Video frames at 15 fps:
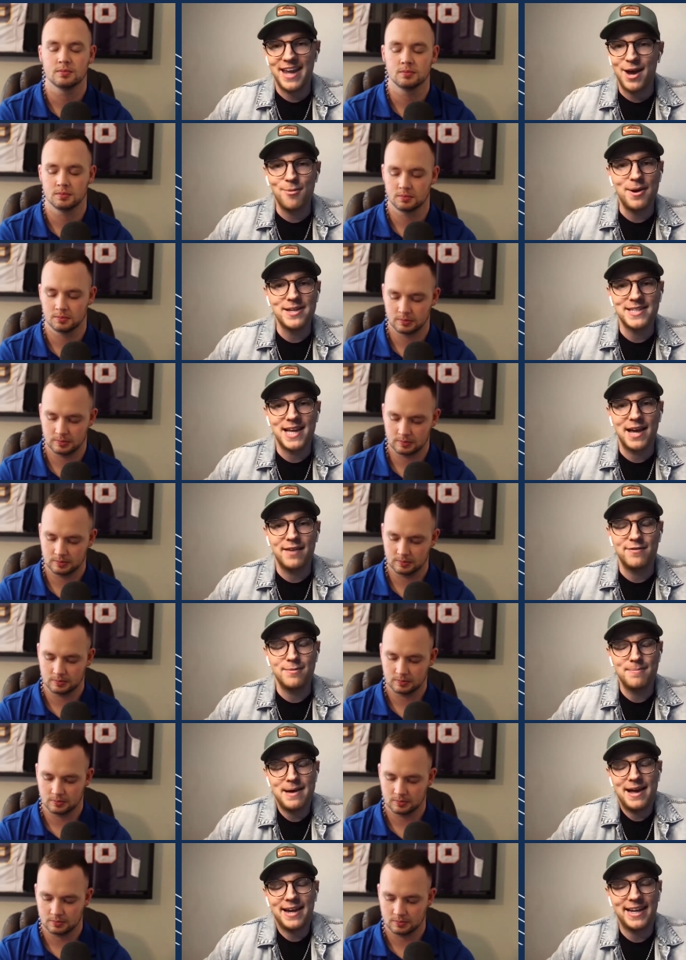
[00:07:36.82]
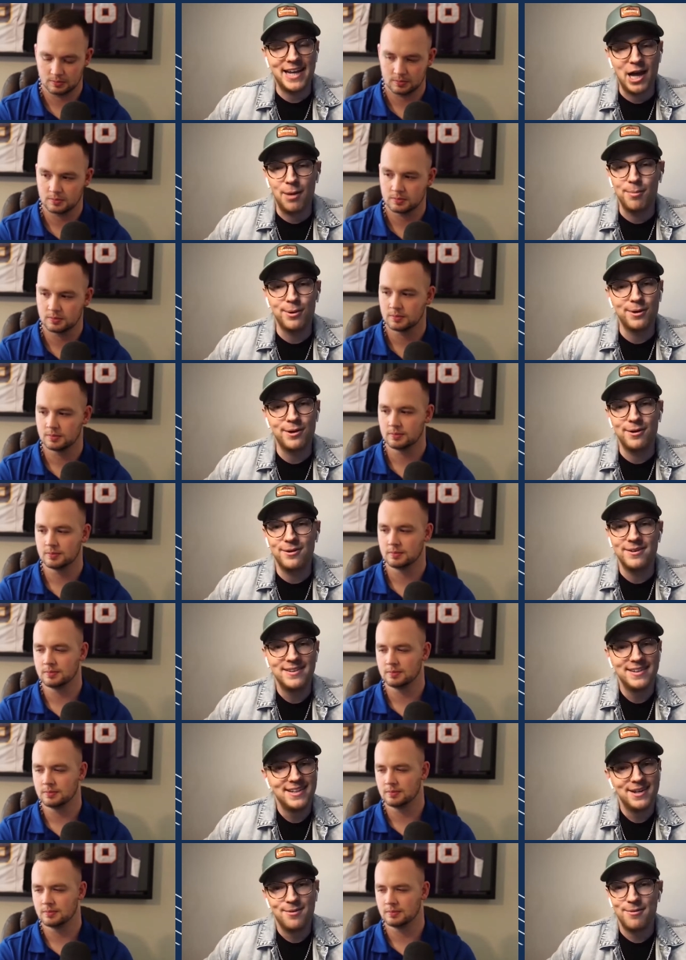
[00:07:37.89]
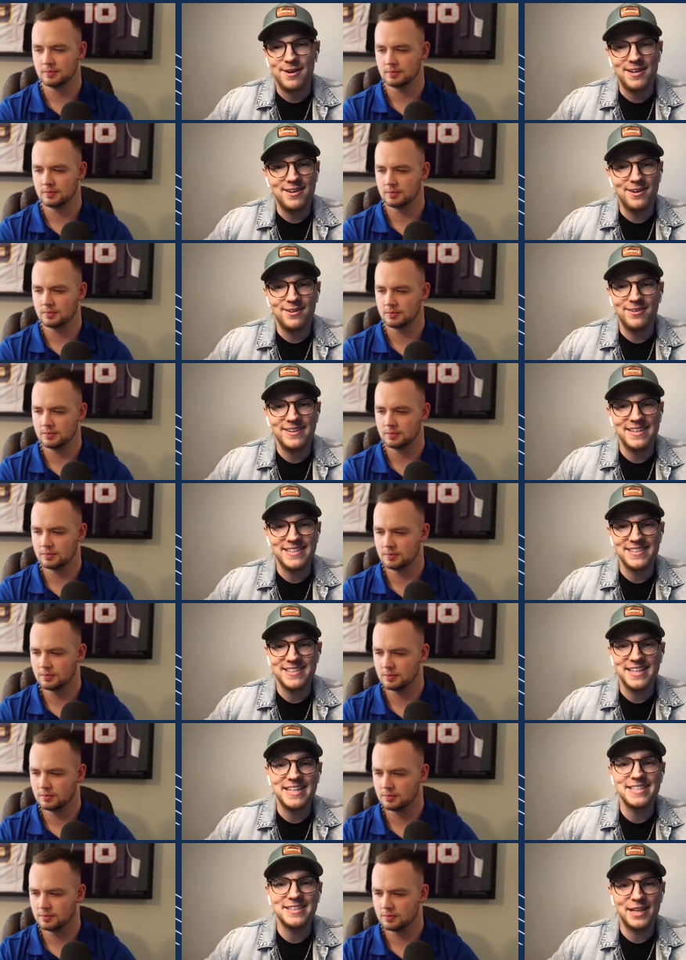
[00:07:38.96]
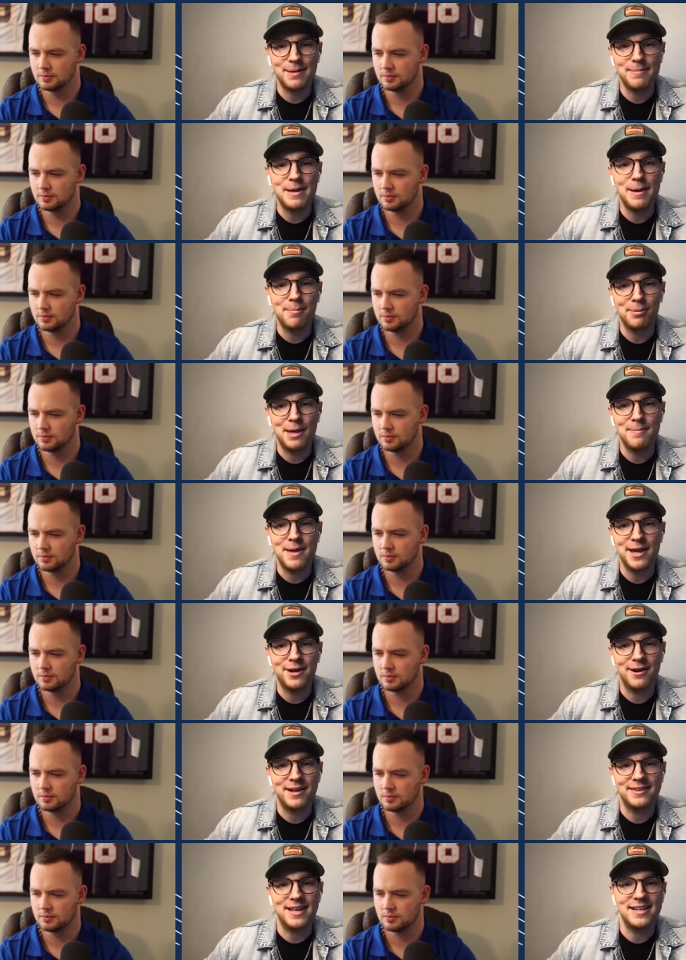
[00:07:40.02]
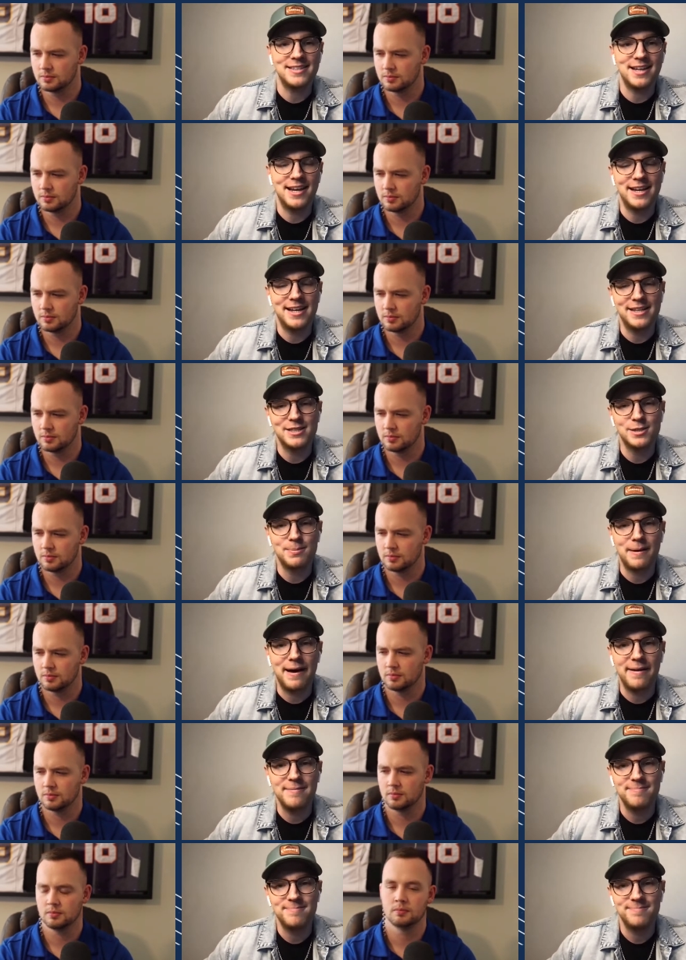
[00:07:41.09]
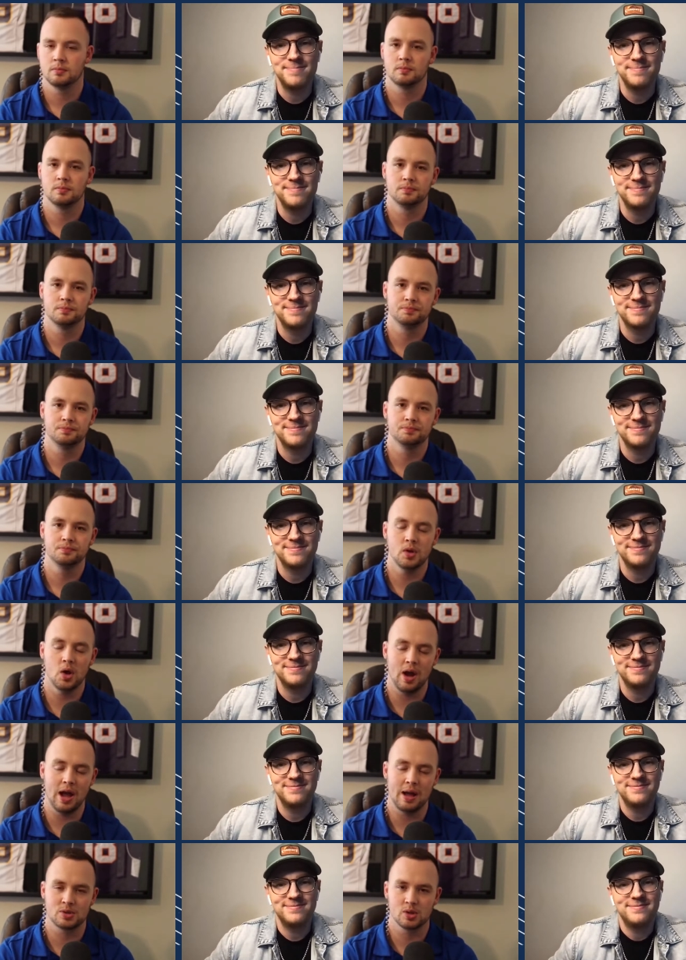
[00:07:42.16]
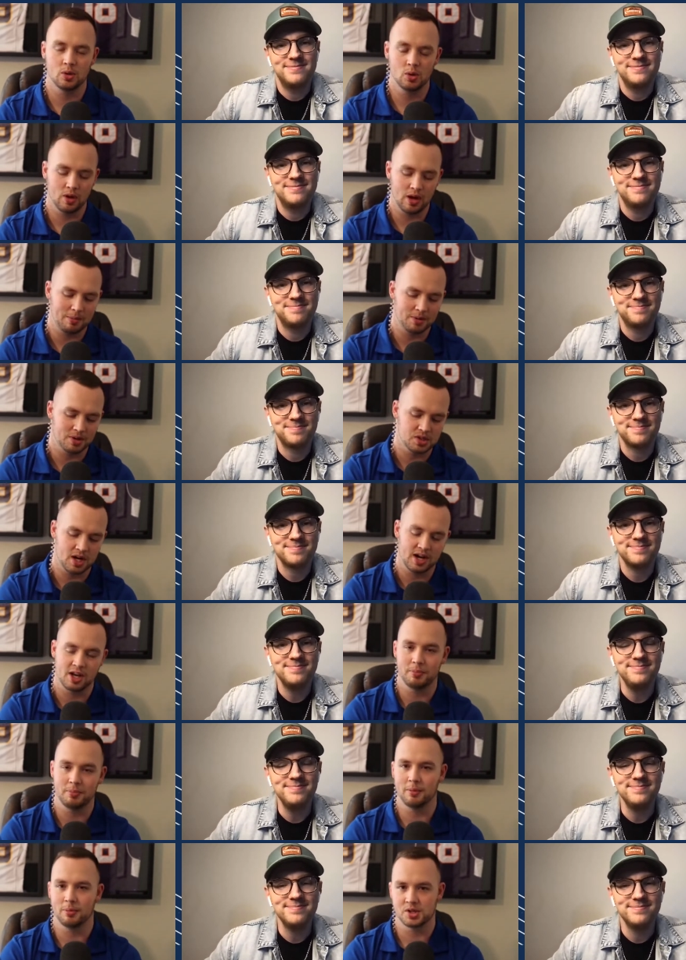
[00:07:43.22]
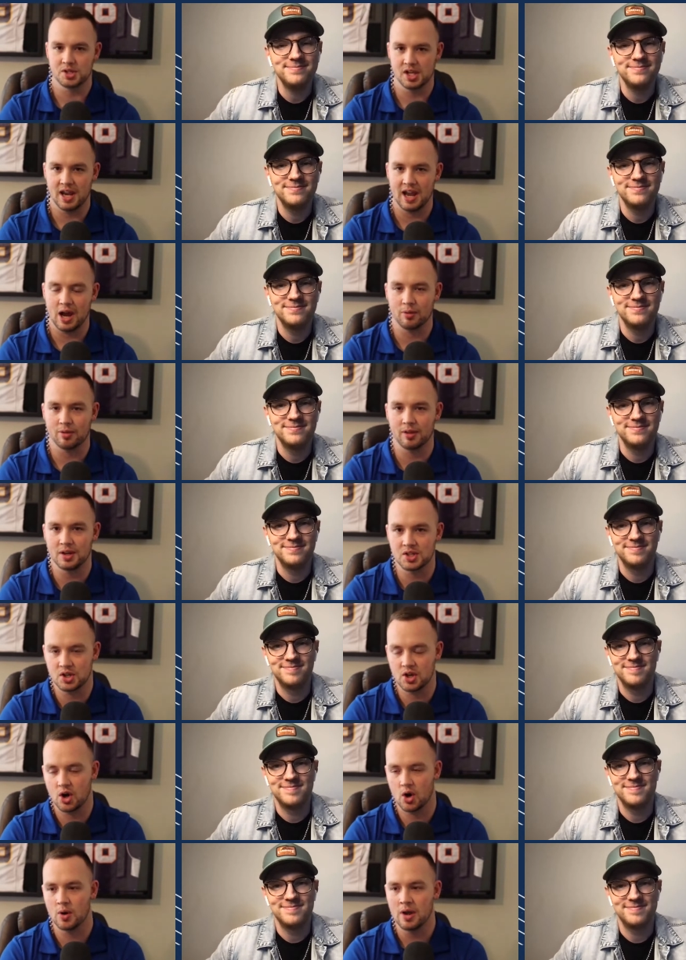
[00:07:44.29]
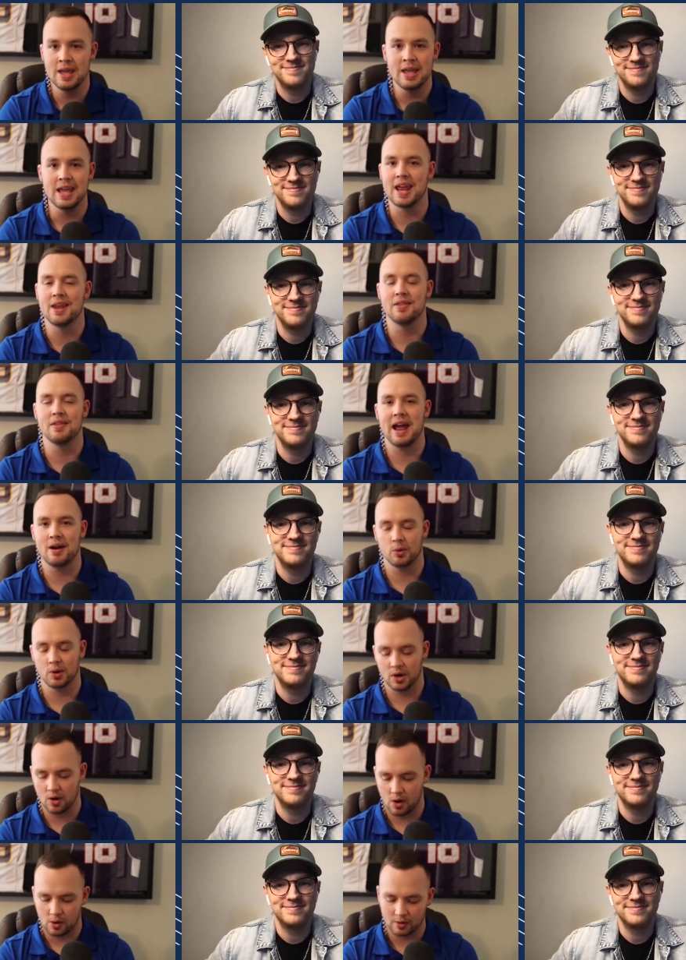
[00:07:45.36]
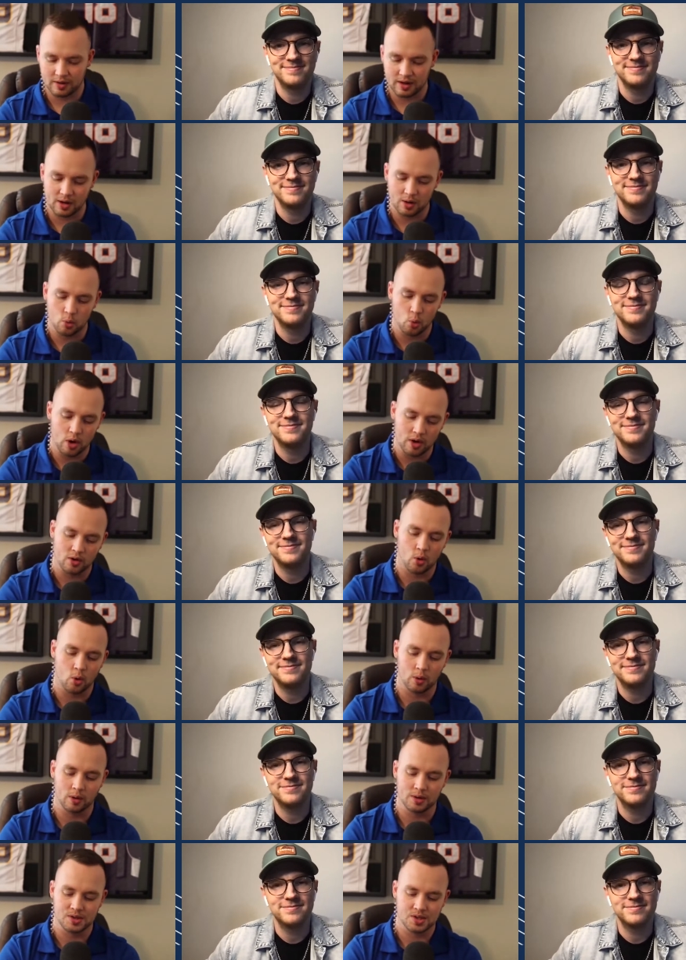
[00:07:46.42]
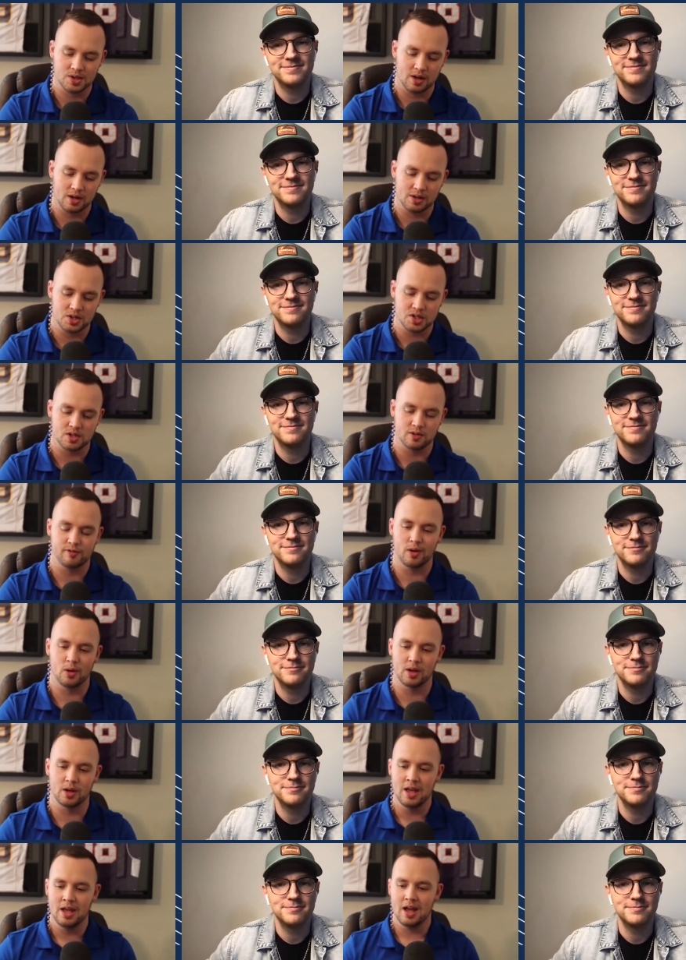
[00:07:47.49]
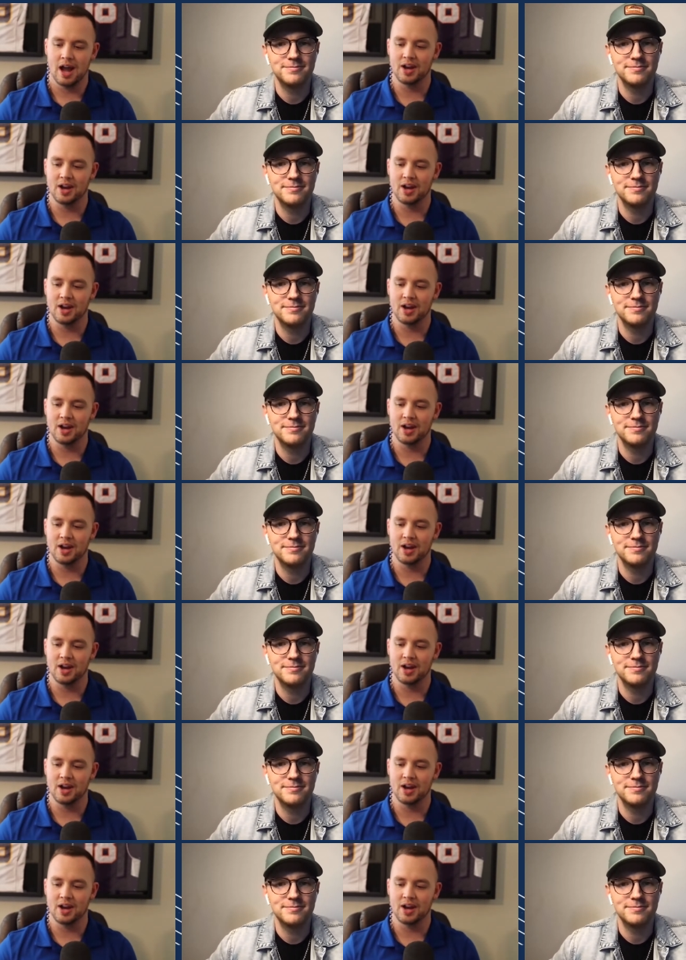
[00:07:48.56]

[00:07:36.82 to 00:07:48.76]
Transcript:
Speaker 1: can't wait to have him back. And Albert O, we know he's, he's going to be a playmaker at that tight end spot.
Speaker 2: No, absolutely. I'm excited to be able to see how things go in that regard there with Courtland Sutton. Just the feeling, I